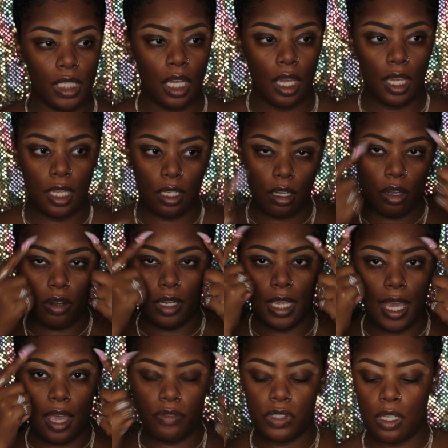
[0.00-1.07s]
and I already
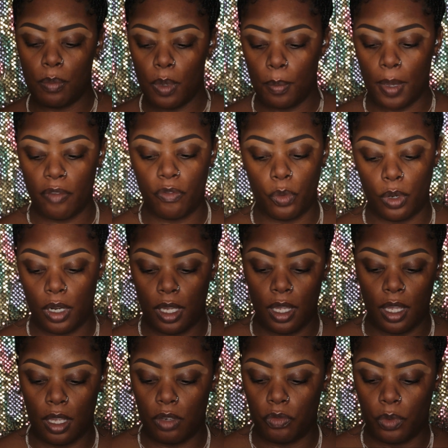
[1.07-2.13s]
have some on my
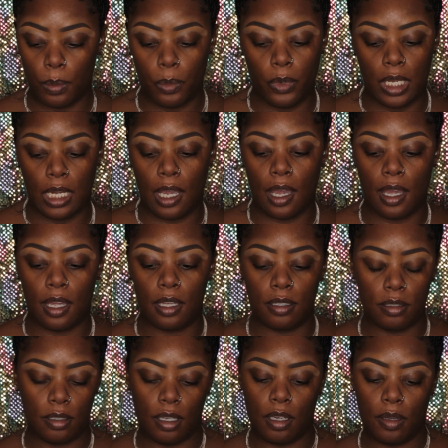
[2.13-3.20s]
forehead from when I
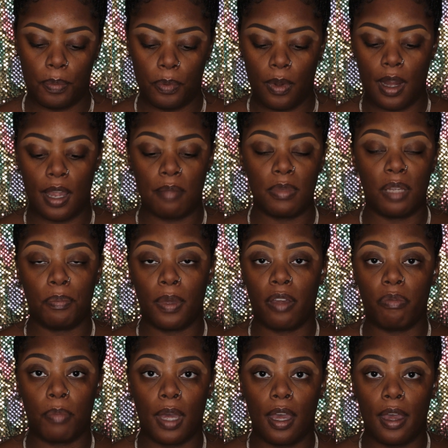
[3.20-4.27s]
primed above
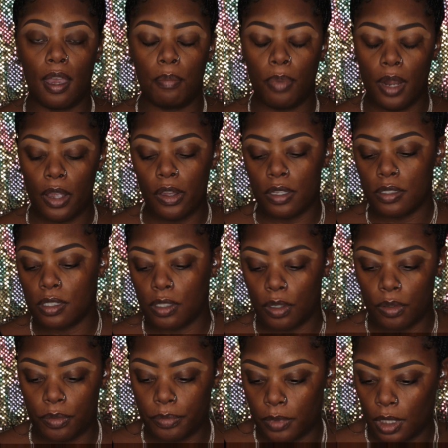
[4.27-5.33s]
my eyebrows.
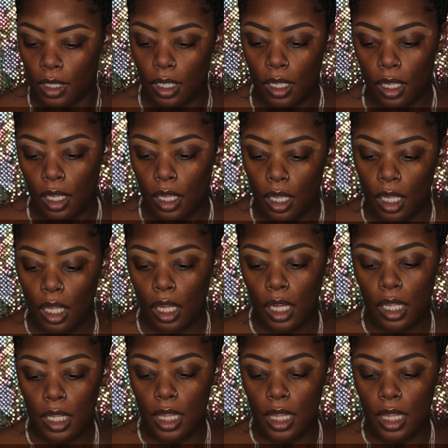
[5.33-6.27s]
So, all right,